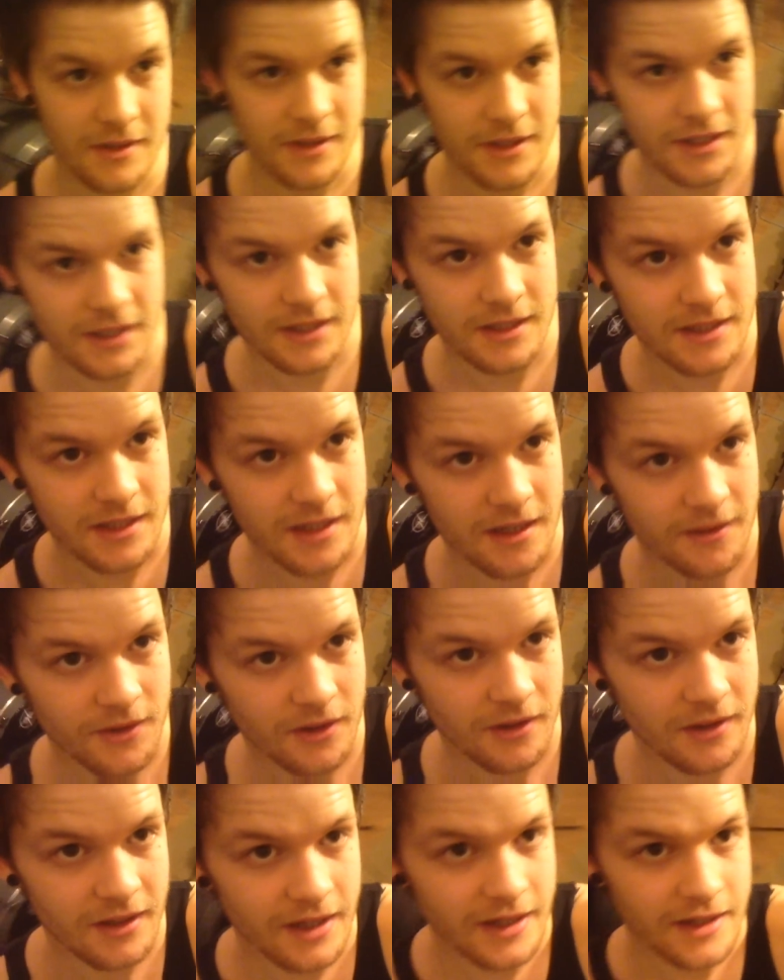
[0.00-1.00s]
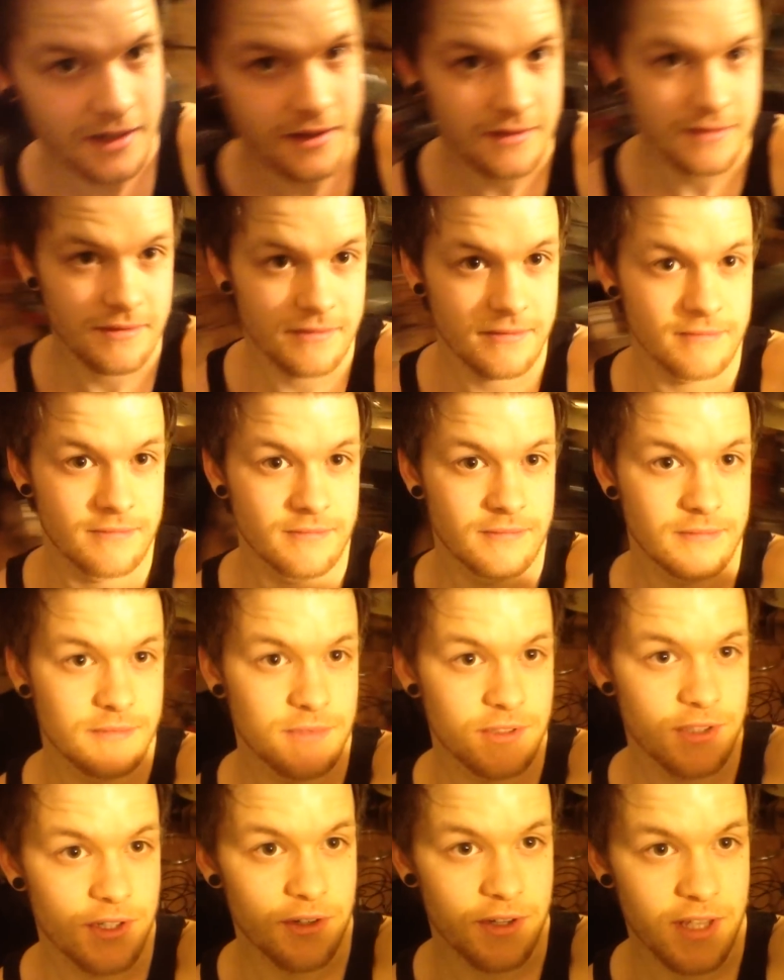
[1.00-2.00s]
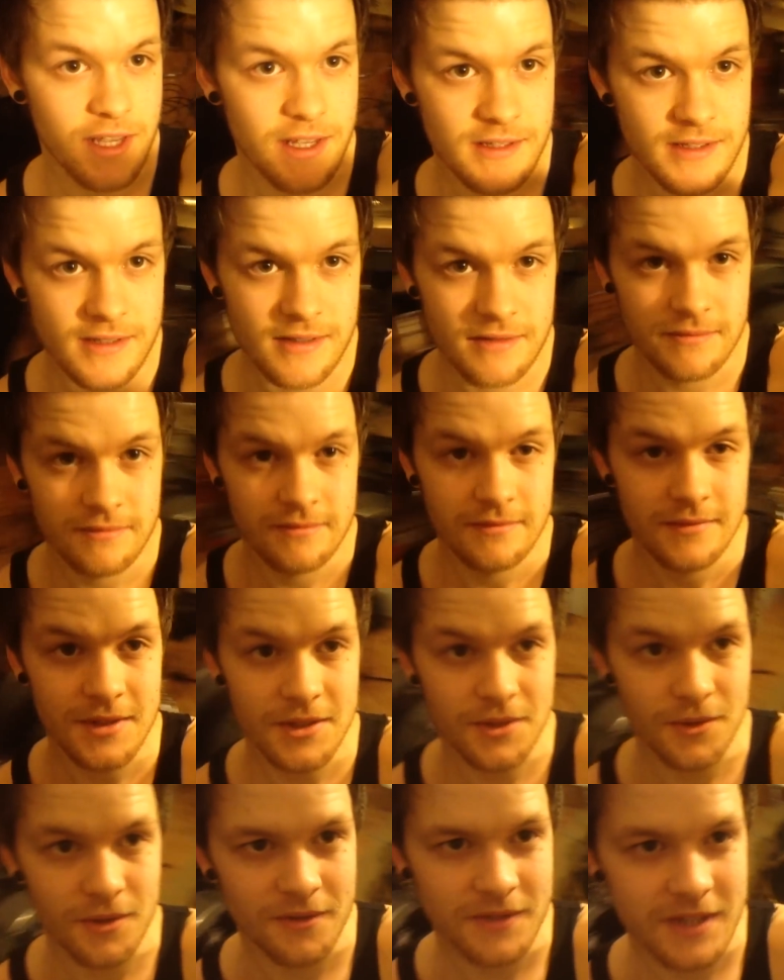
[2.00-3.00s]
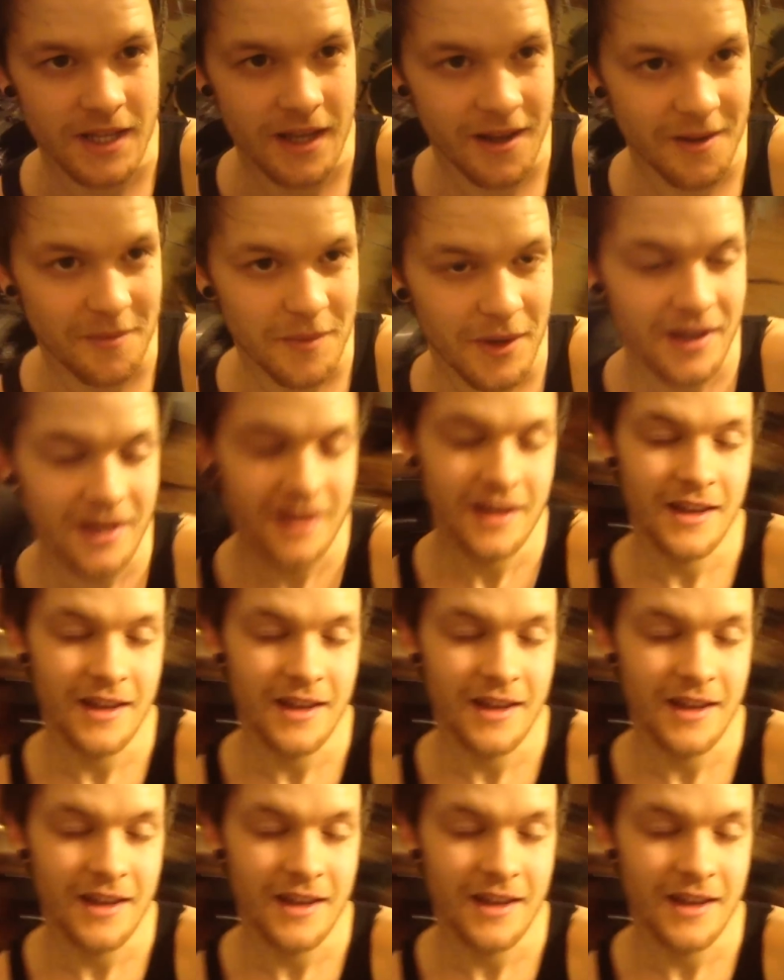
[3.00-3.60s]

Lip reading: You can see I've got like two kits sort of set up.